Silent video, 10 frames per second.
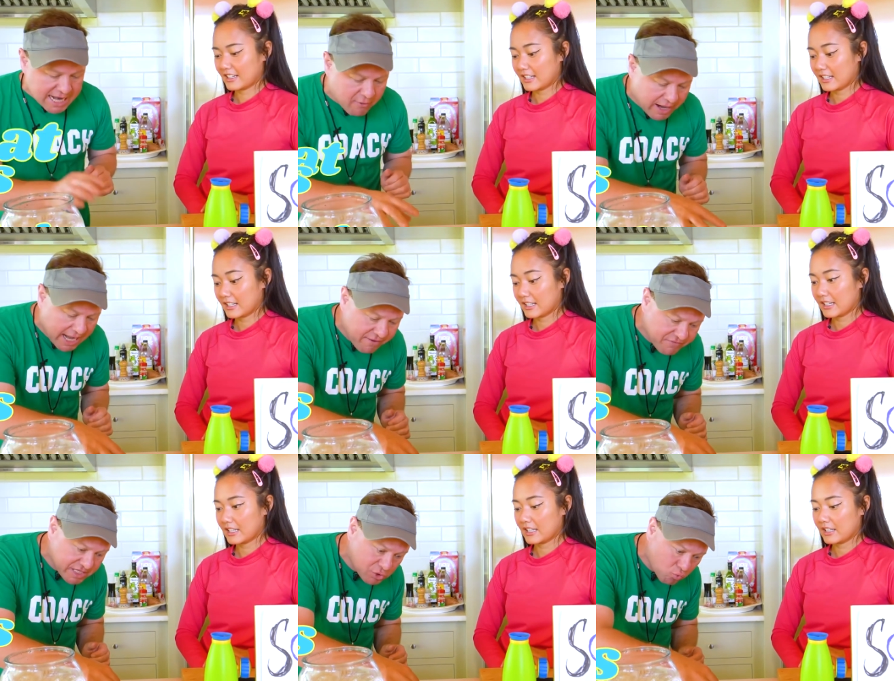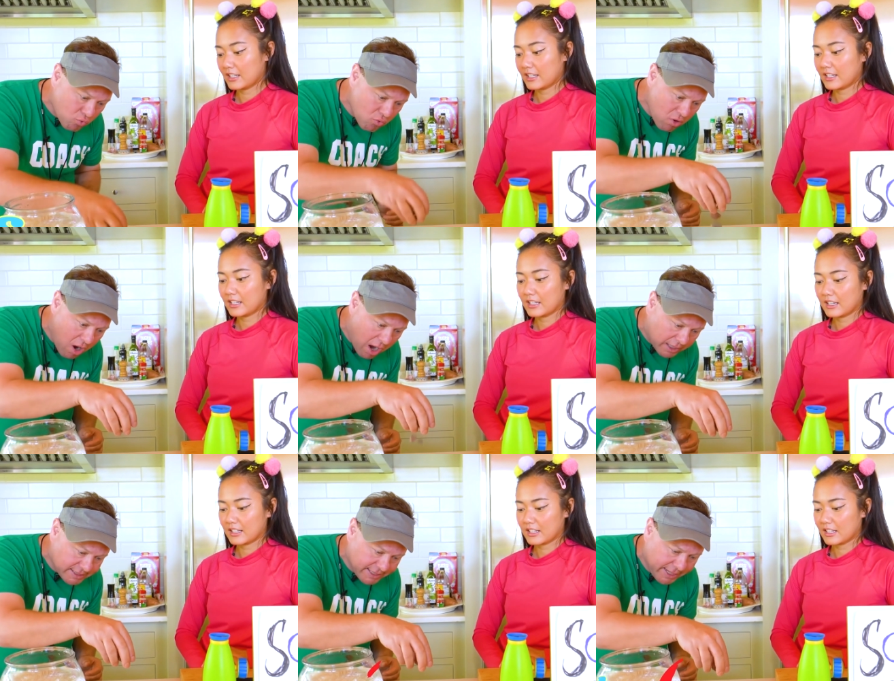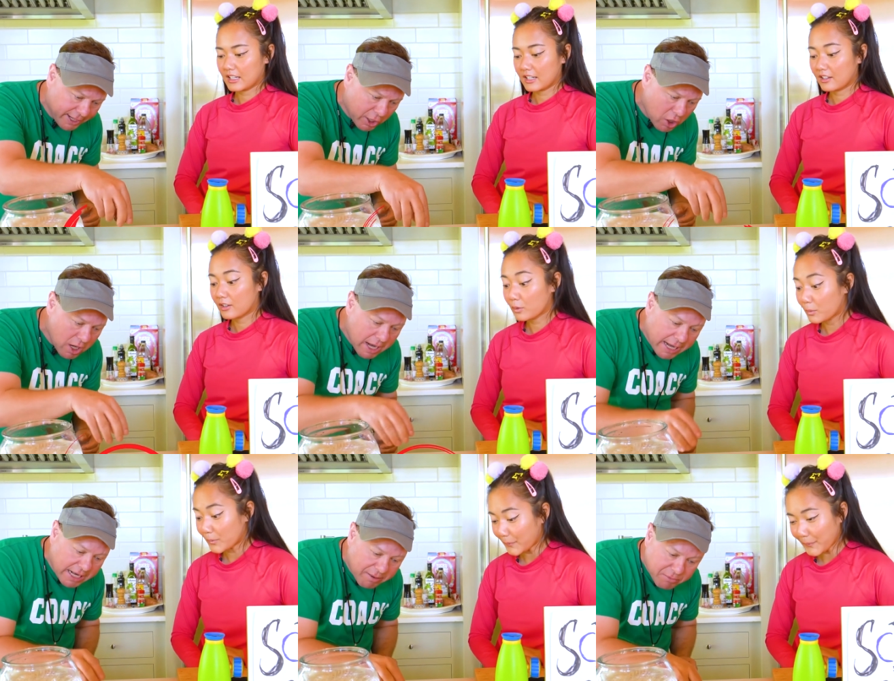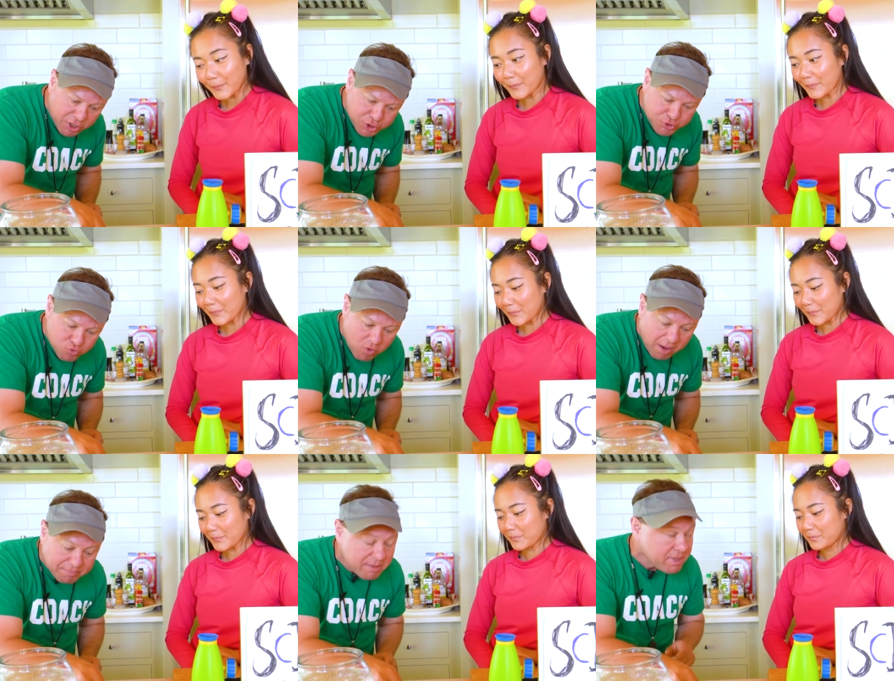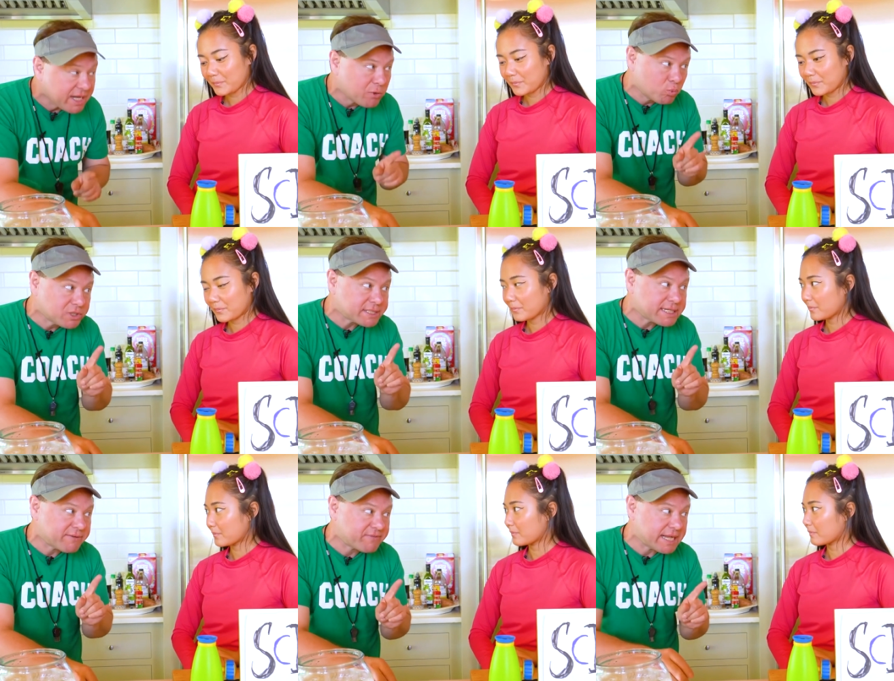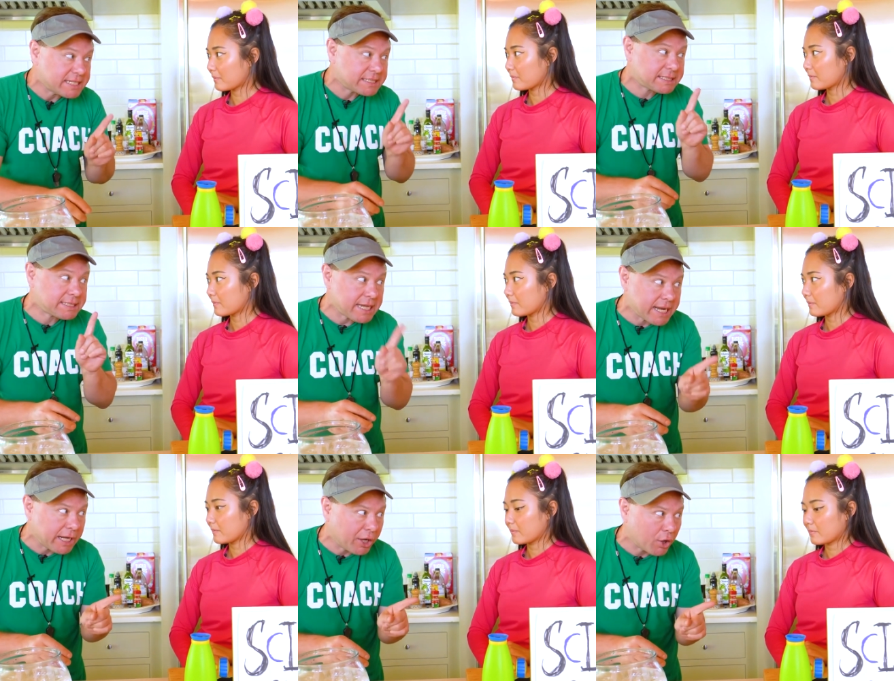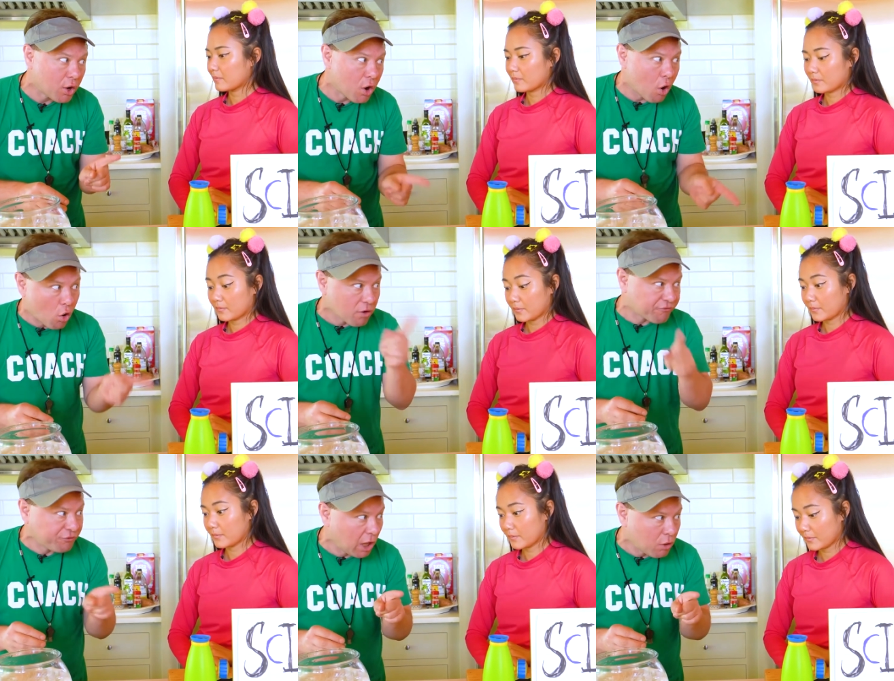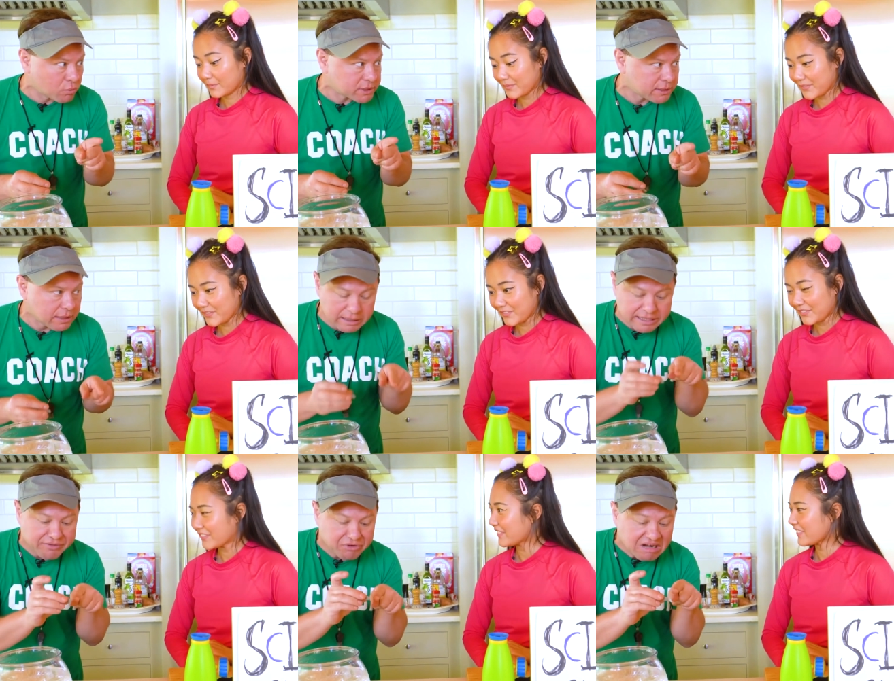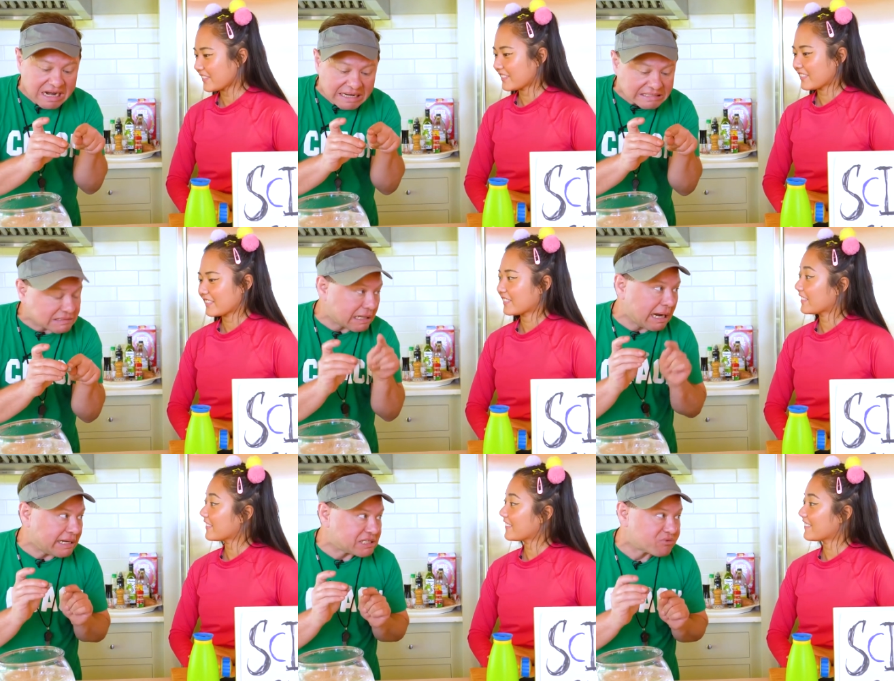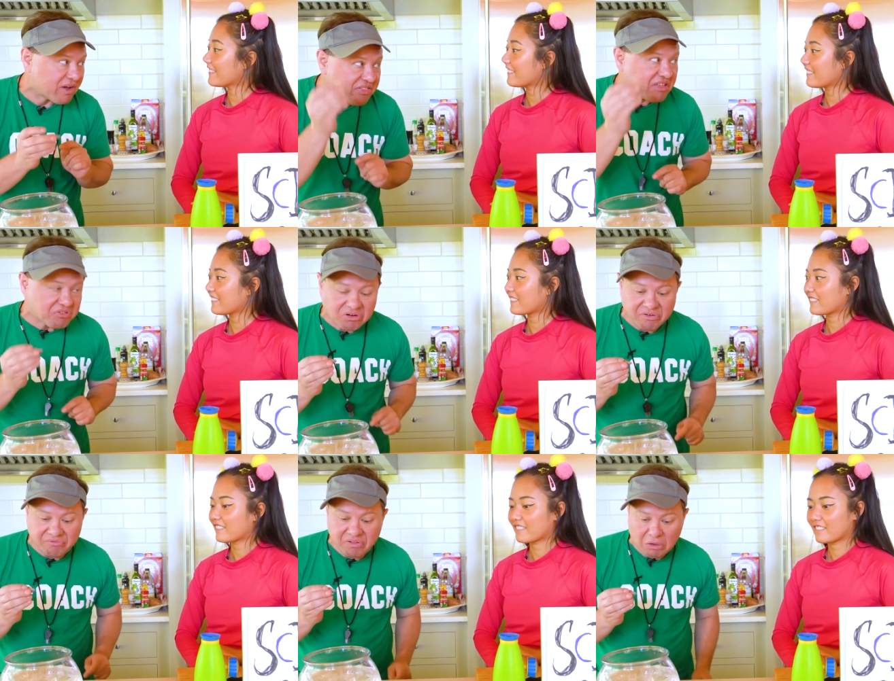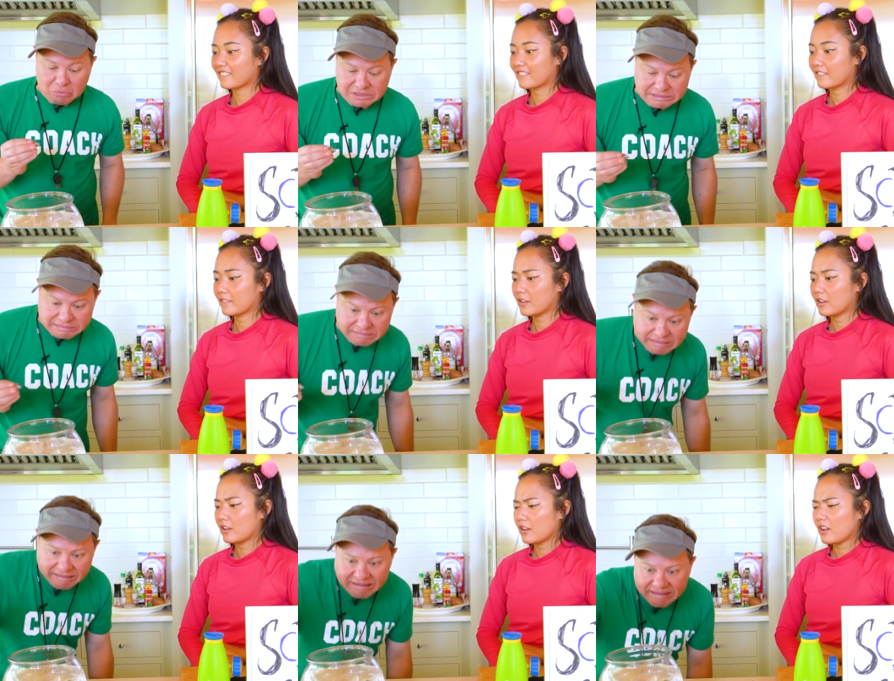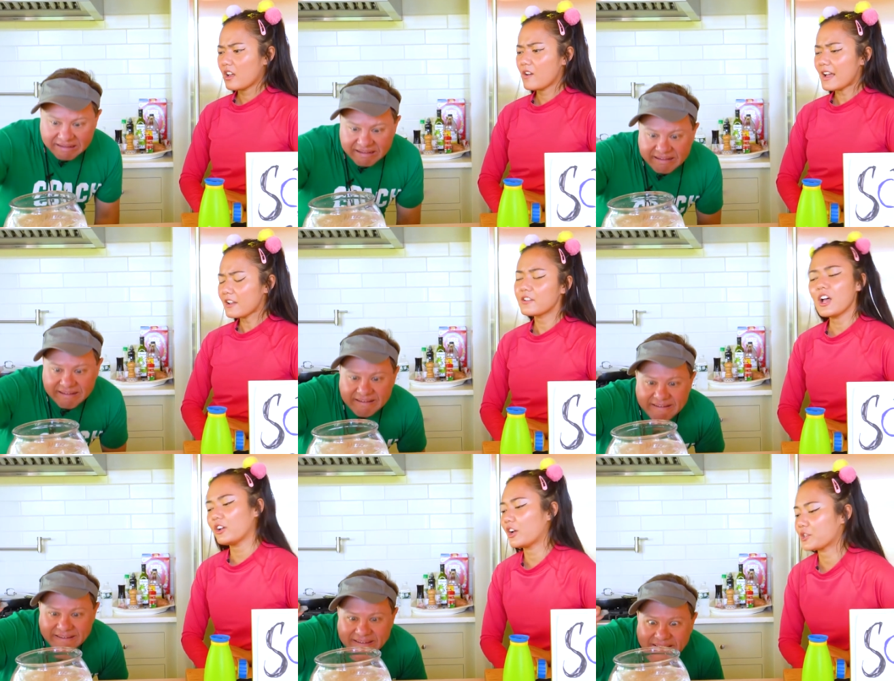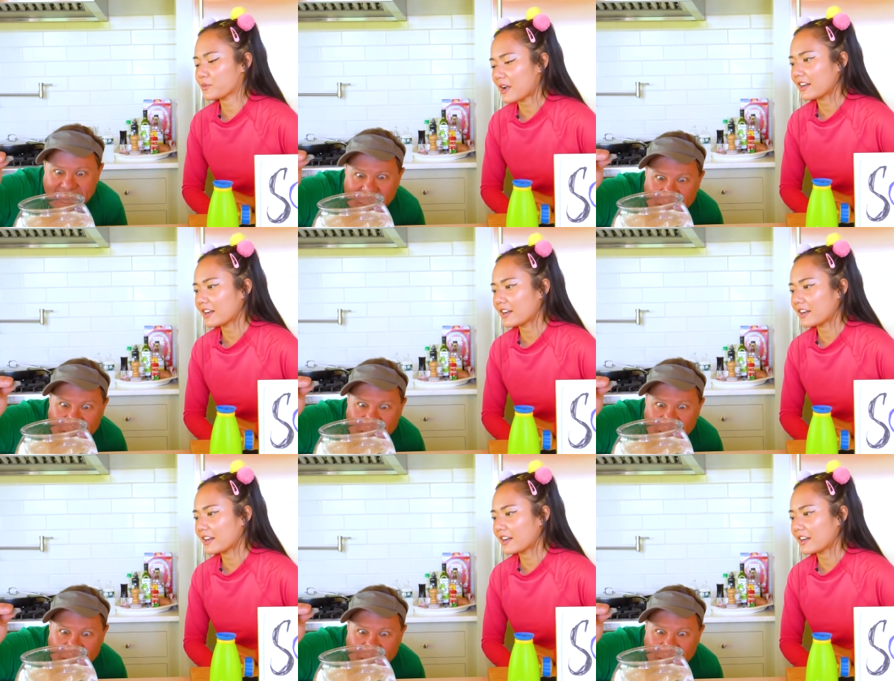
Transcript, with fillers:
Speaker 1: Now I have these rocks here and I'm gonna drop them in and we'll see if they sink or float. Now they're kind of tiny, so I think they're gonna float. Oh, I don't know, Coach